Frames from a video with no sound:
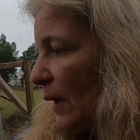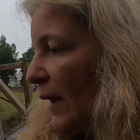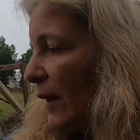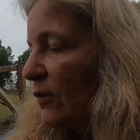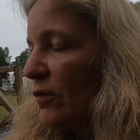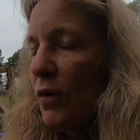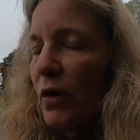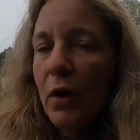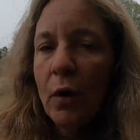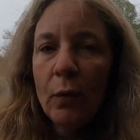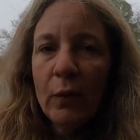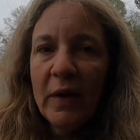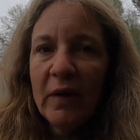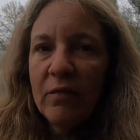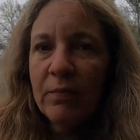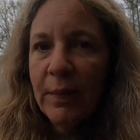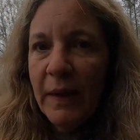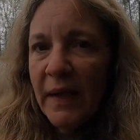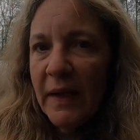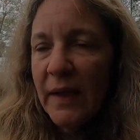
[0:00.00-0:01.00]
As you know, we
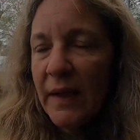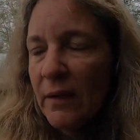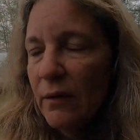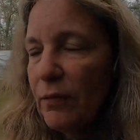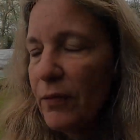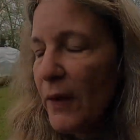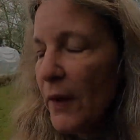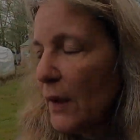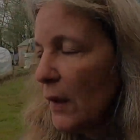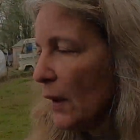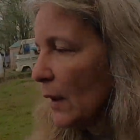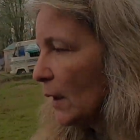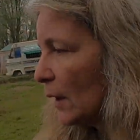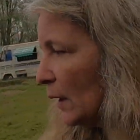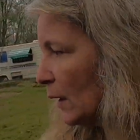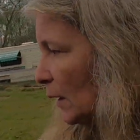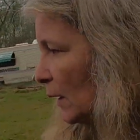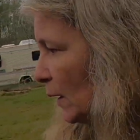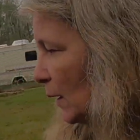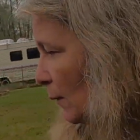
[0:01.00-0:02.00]
have plenty of
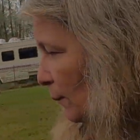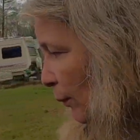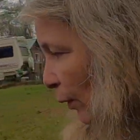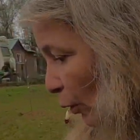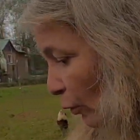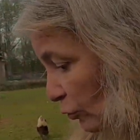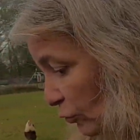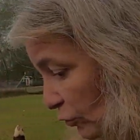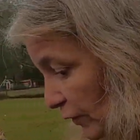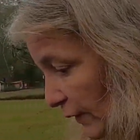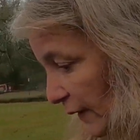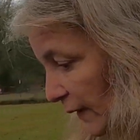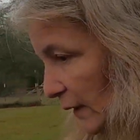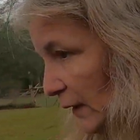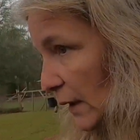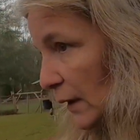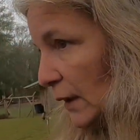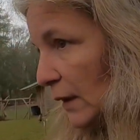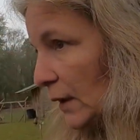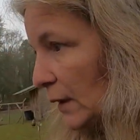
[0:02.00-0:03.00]
poultry,
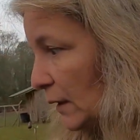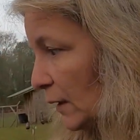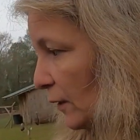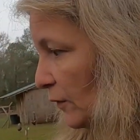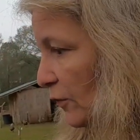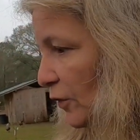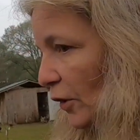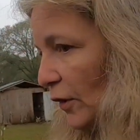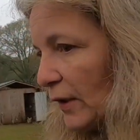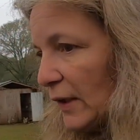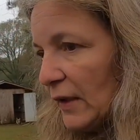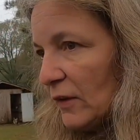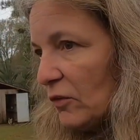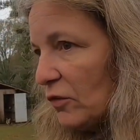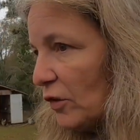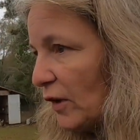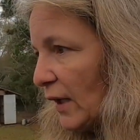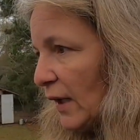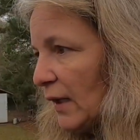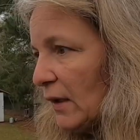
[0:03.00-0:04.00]
turkeys,
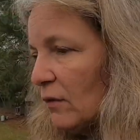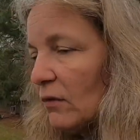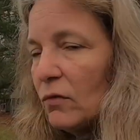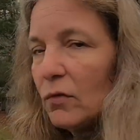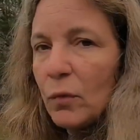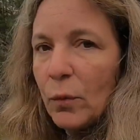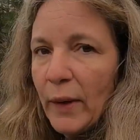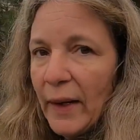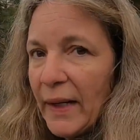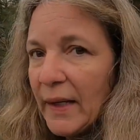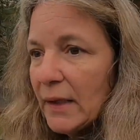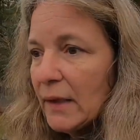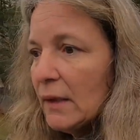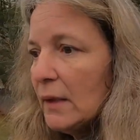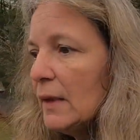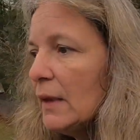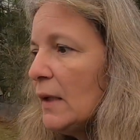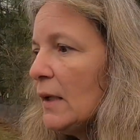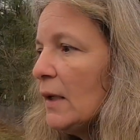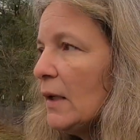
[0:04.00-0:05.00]
chickens,
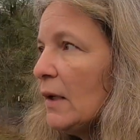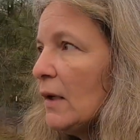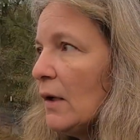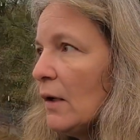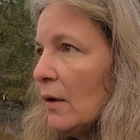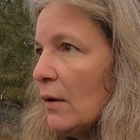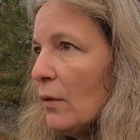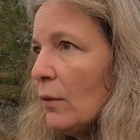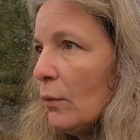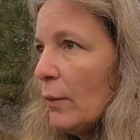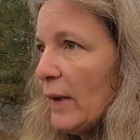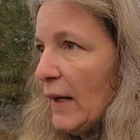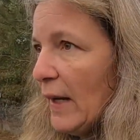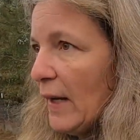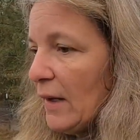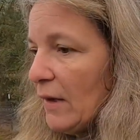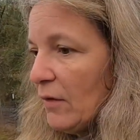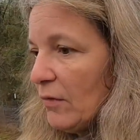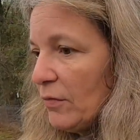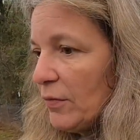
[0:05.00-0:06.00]
quail. We
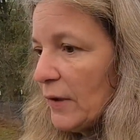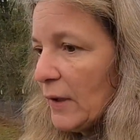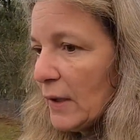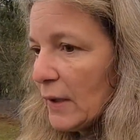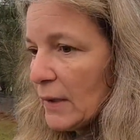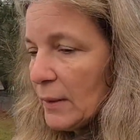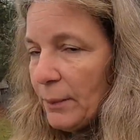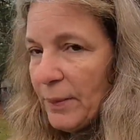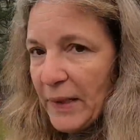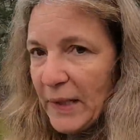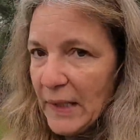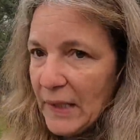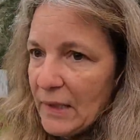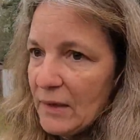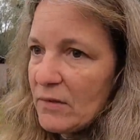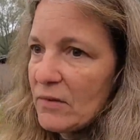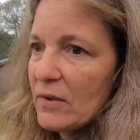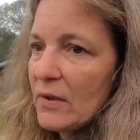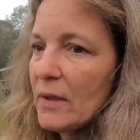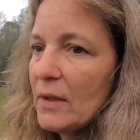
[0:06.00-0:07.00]
have the
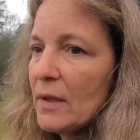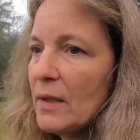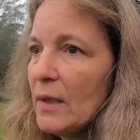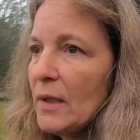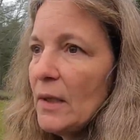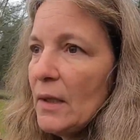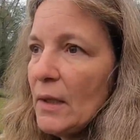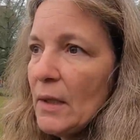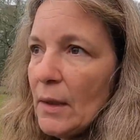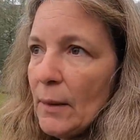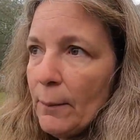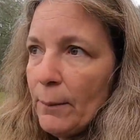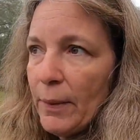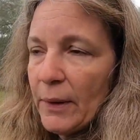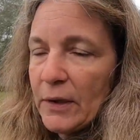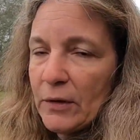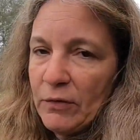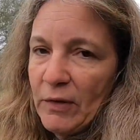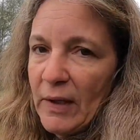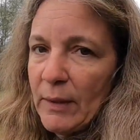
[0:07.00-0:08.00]
pigs,
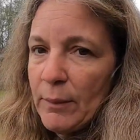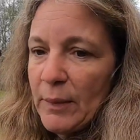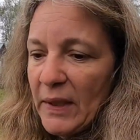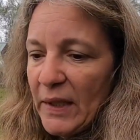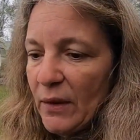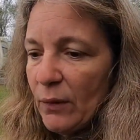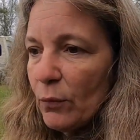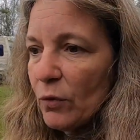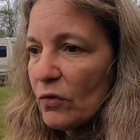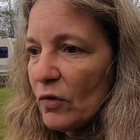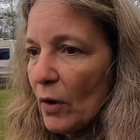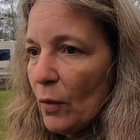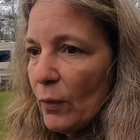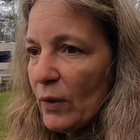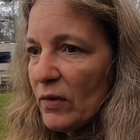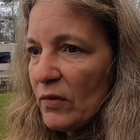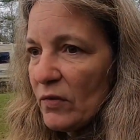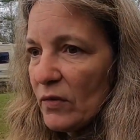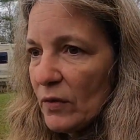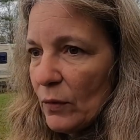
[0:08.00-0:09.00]
but the red meat was
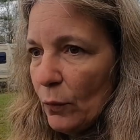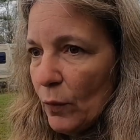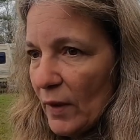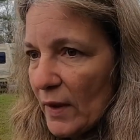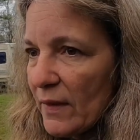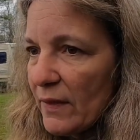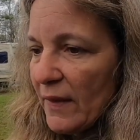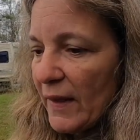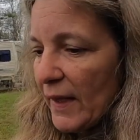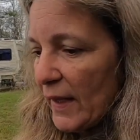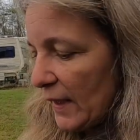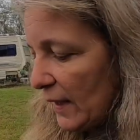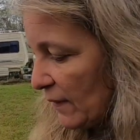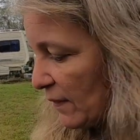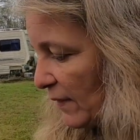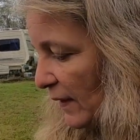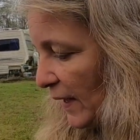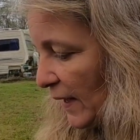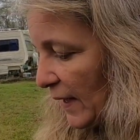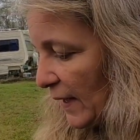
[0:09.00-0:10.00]
always the one thing
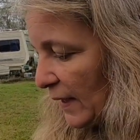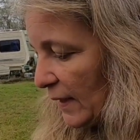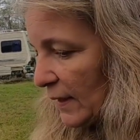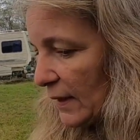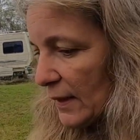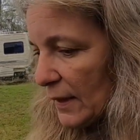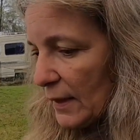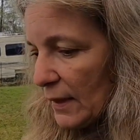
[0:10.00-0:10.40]
that